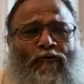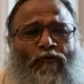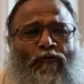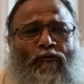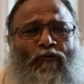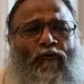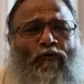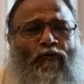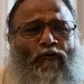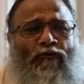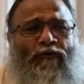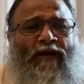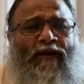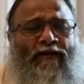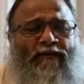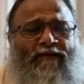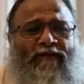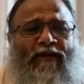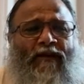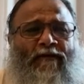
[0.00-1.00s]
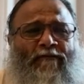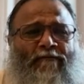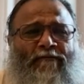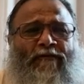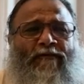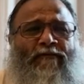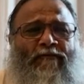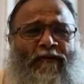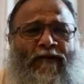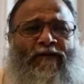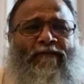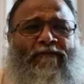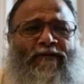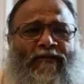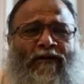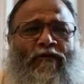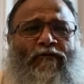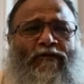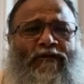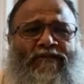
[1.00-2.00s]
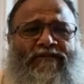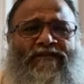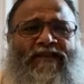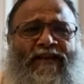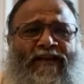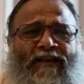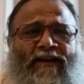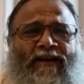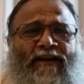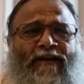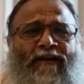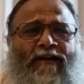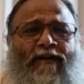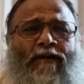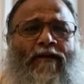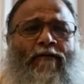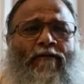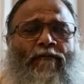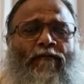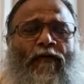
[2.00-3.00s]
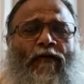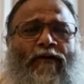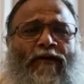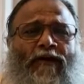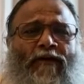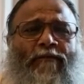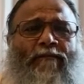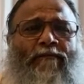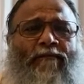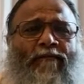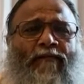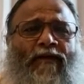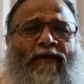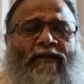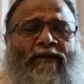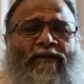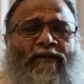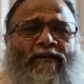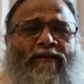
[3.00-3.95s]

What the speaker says: to know that self is one without a second, for him,